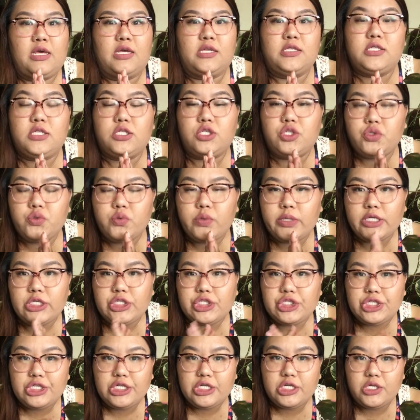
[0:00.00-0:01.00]

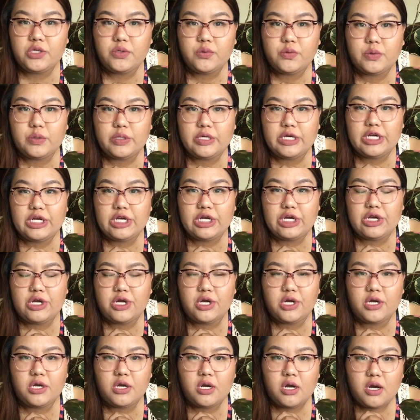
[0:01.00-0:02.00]
situation
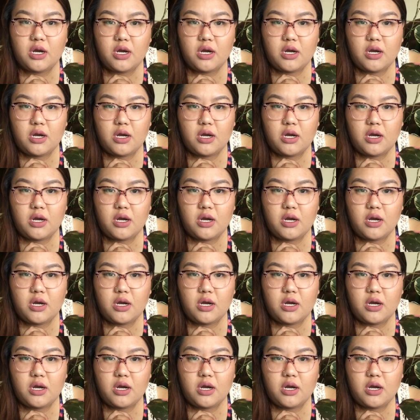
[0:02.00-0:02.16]
where